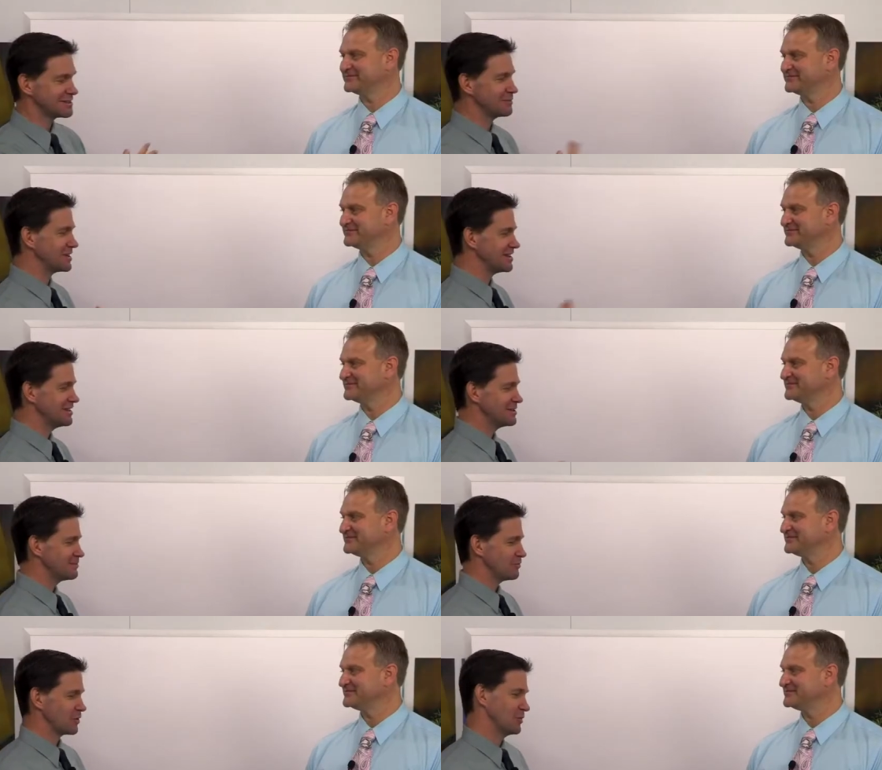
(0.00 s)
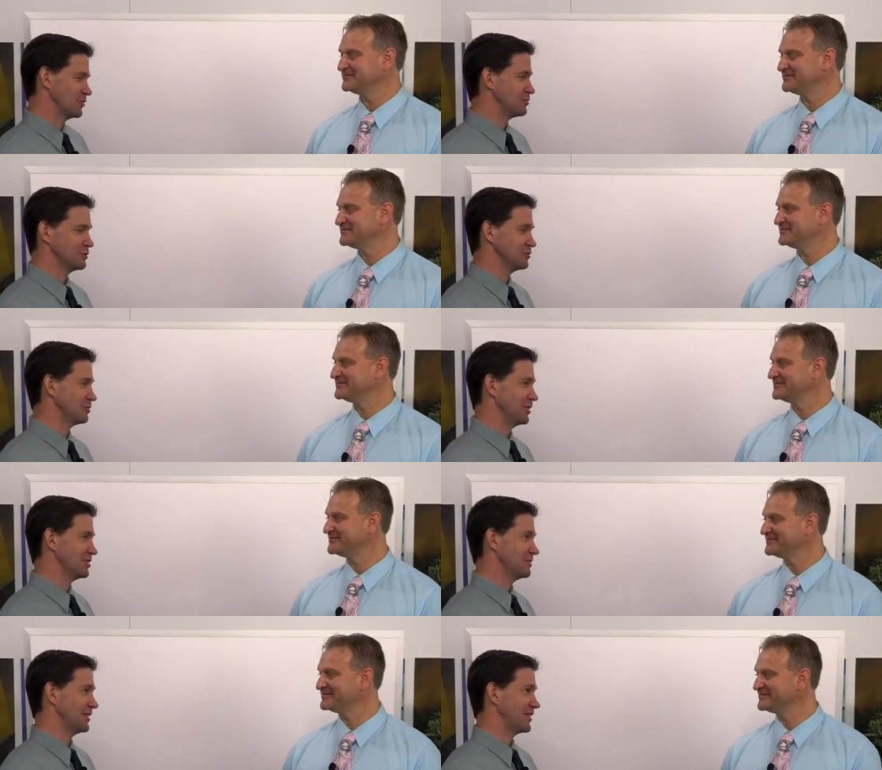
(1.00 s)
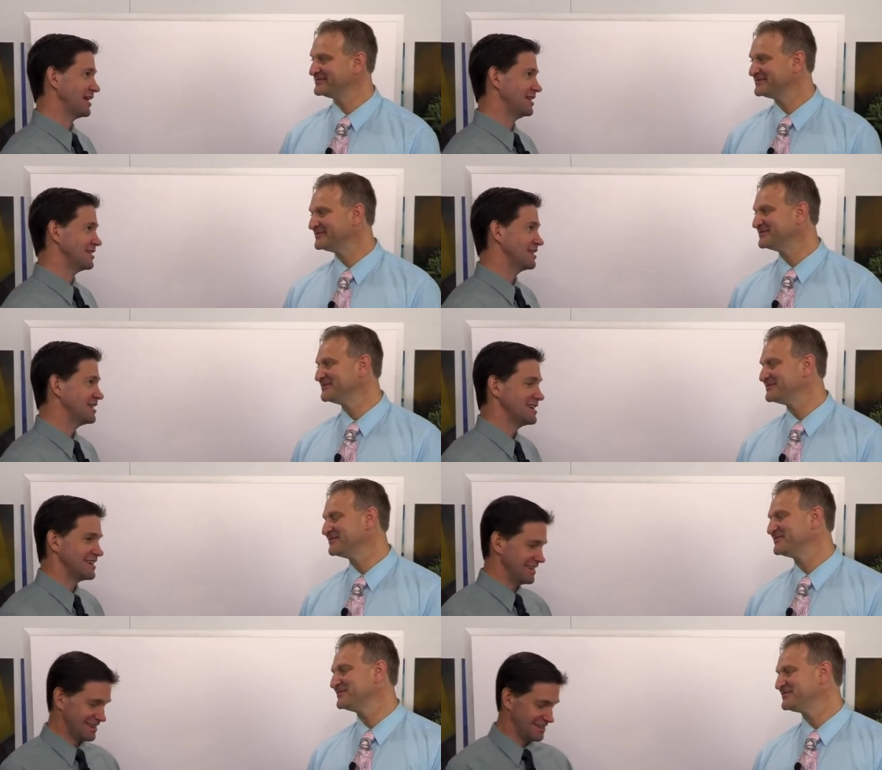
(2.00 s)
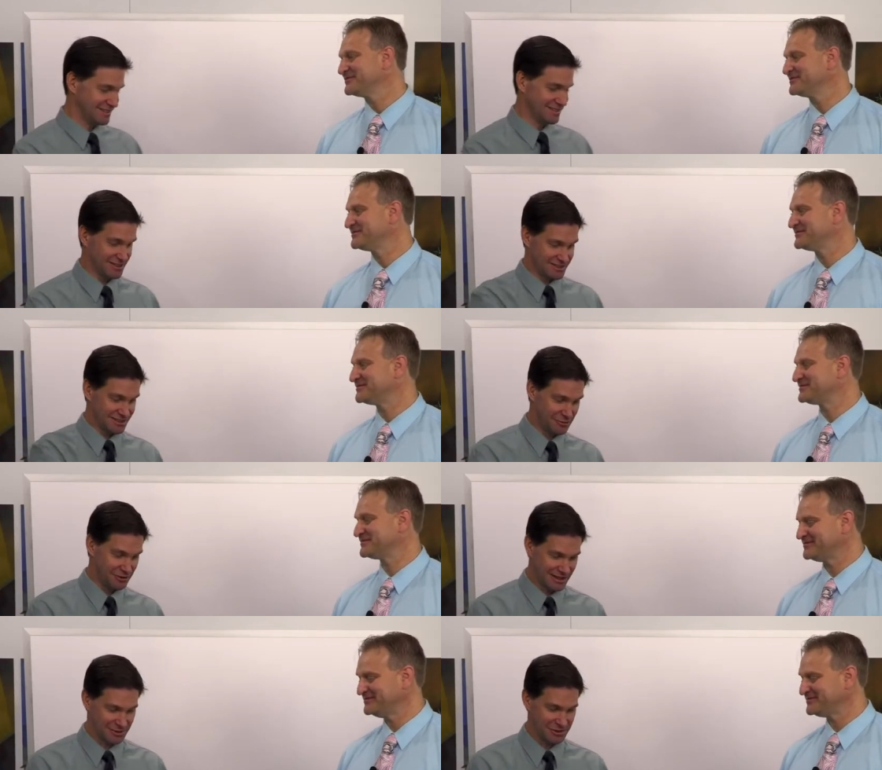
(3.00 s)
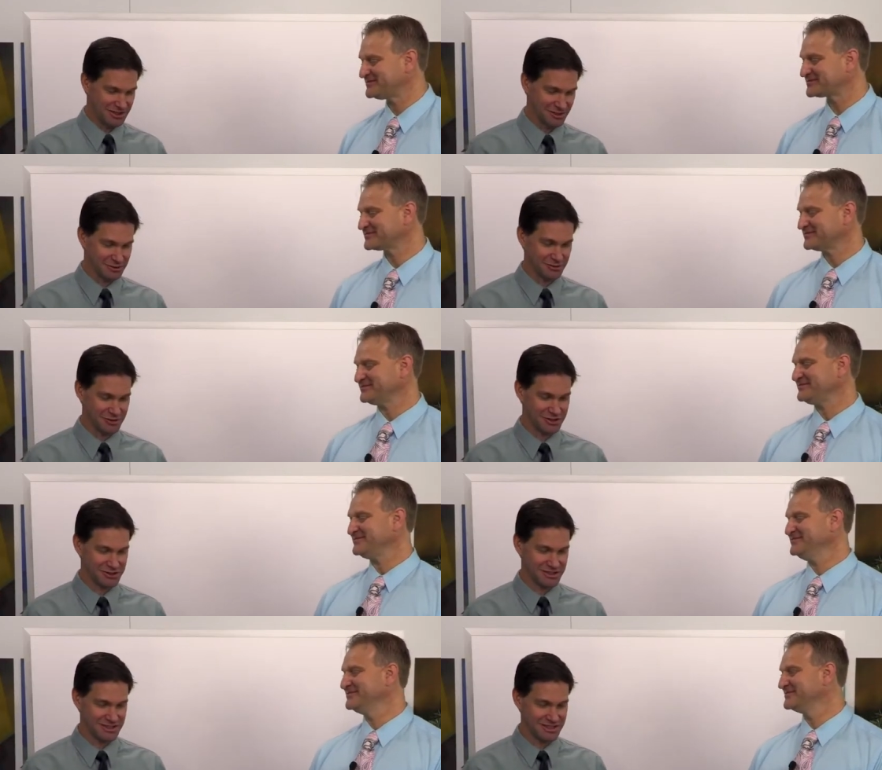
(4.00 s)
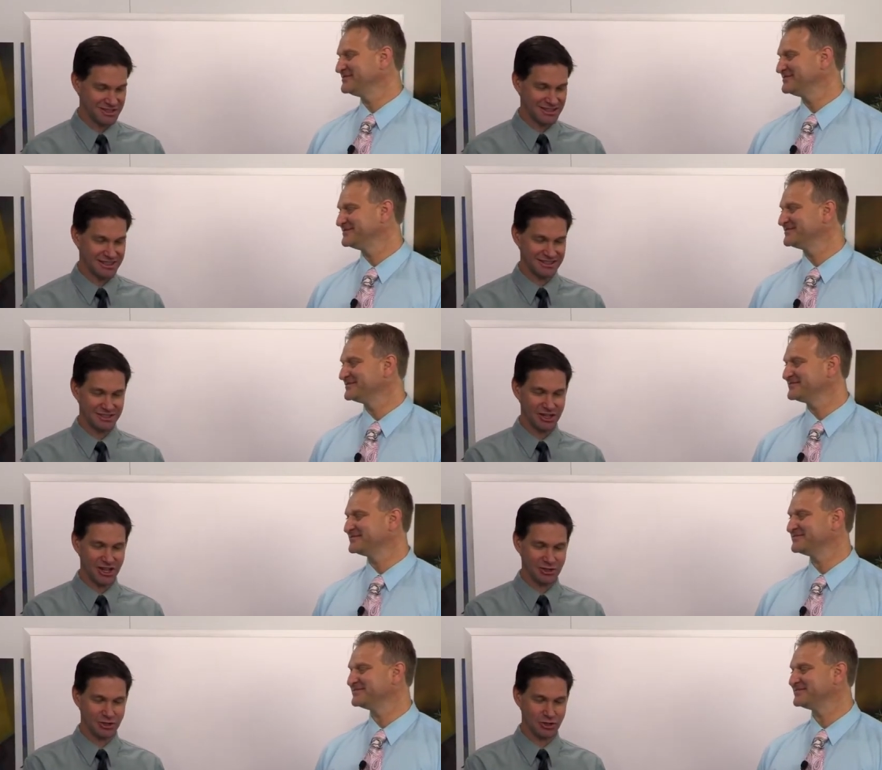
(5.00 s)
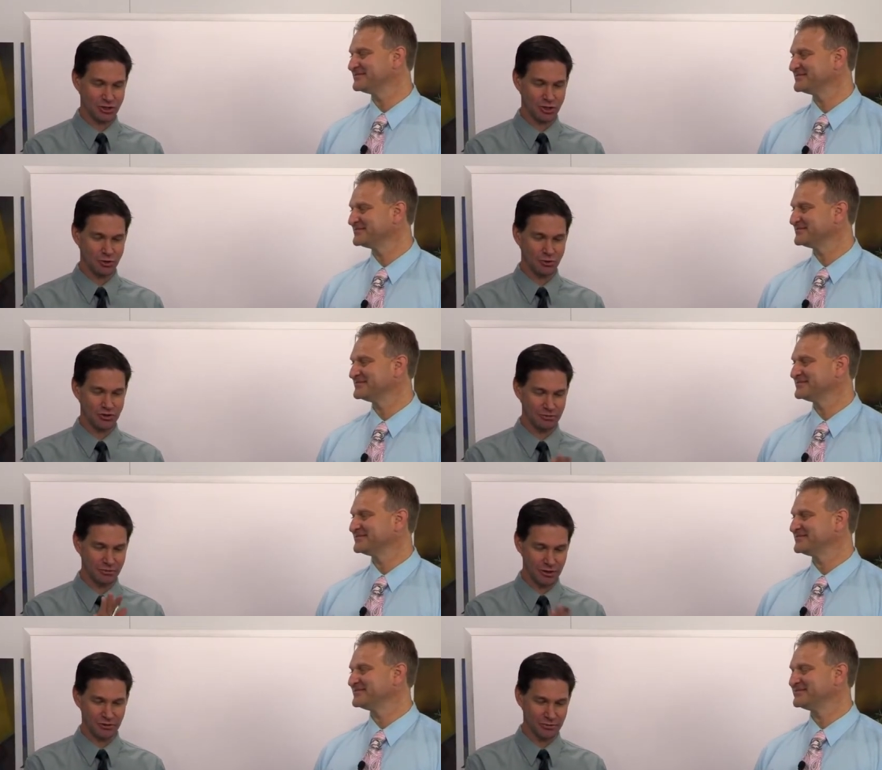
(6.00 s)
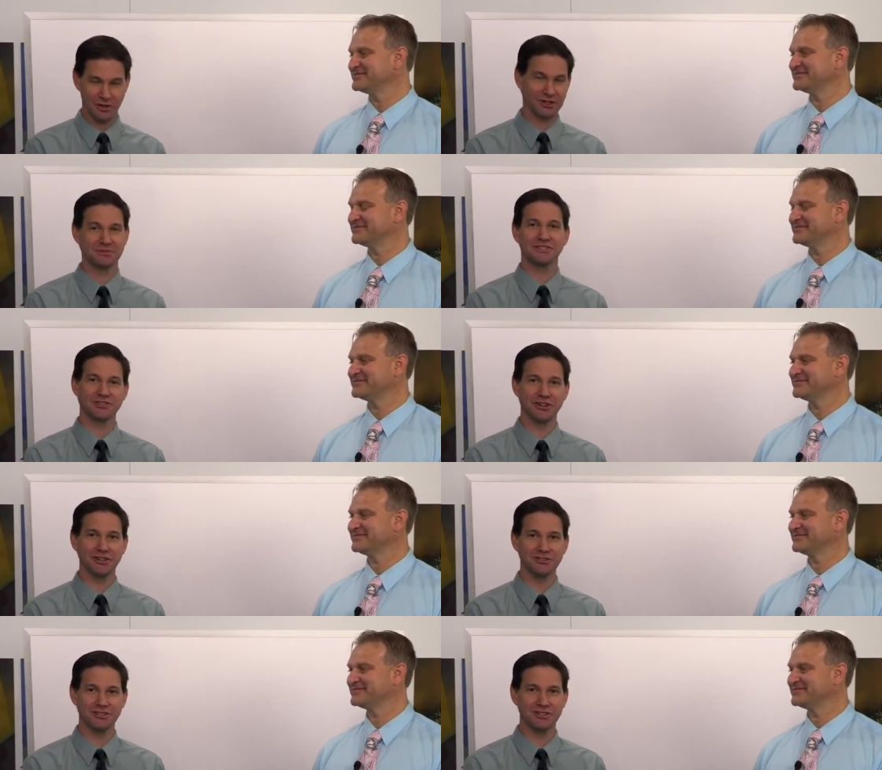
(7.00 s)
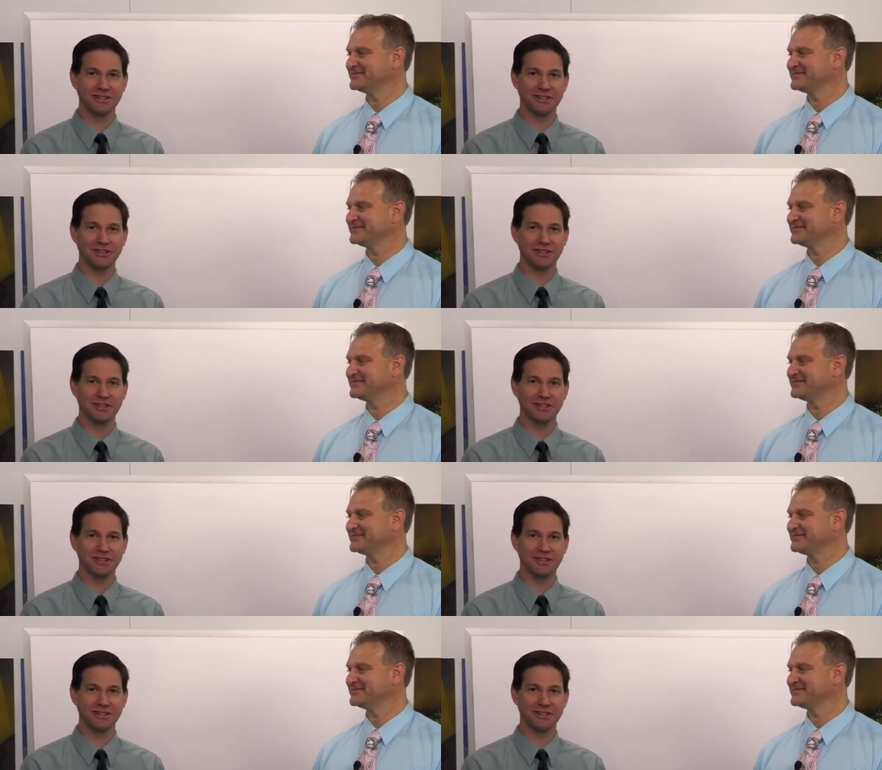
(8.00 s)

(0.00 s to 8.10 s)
Speaker 1: To me, the most beautiful part about that isn't the fact that we get this revelation it's not to show that Brother Brigham's in charge.